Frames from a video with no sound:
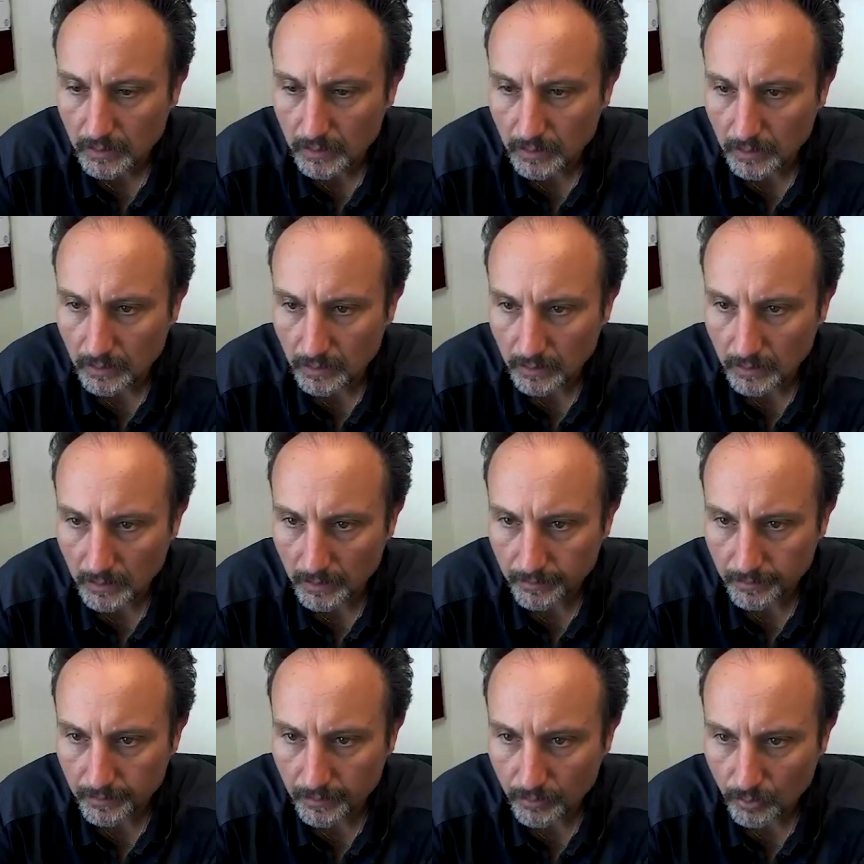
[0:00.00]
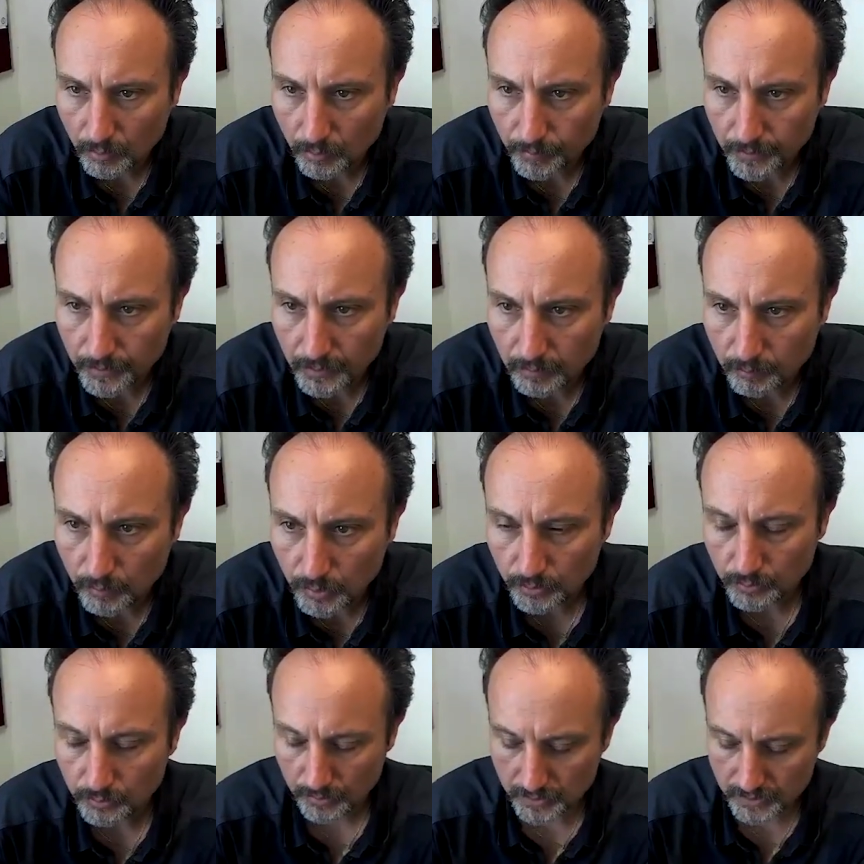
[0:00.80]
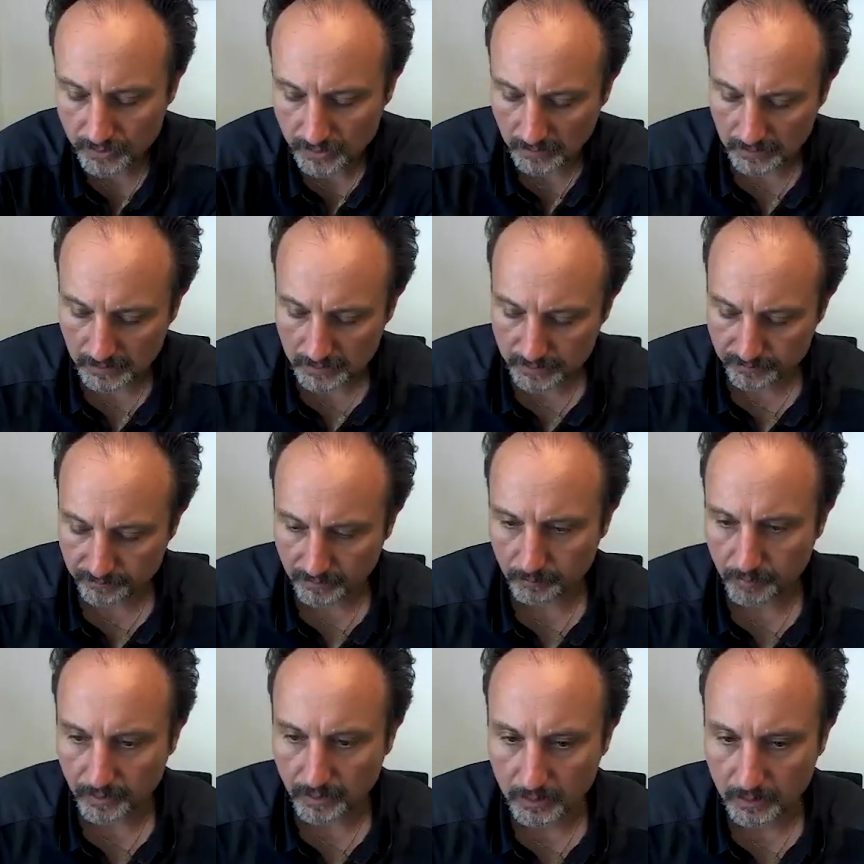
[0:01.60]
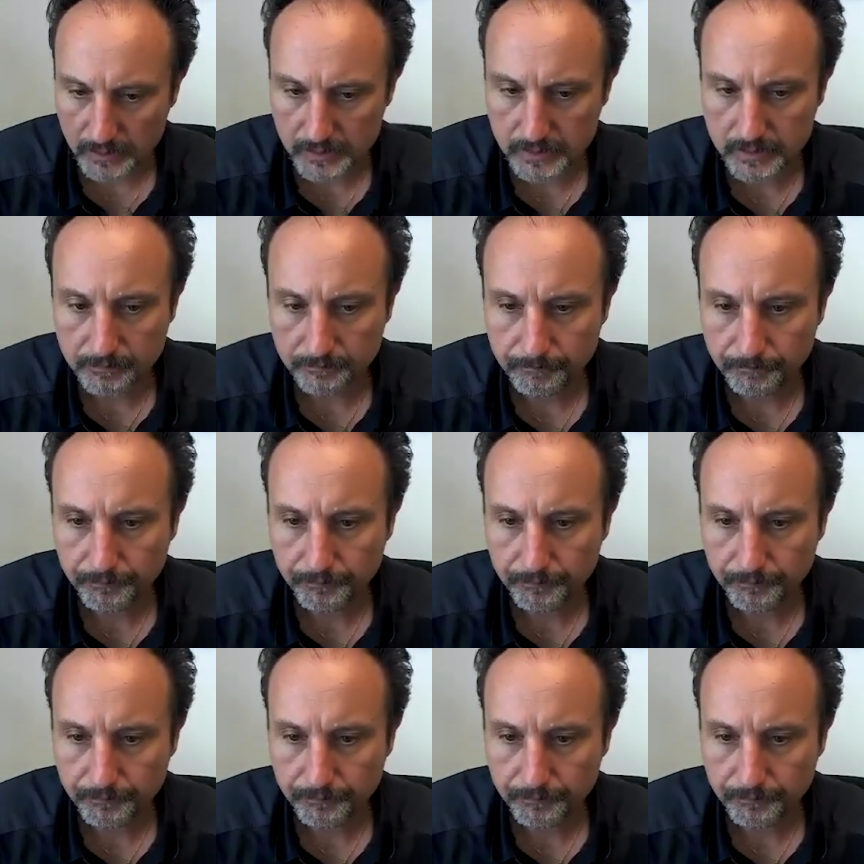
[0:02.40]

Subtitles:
under the OpenNet Monitor Science webinars.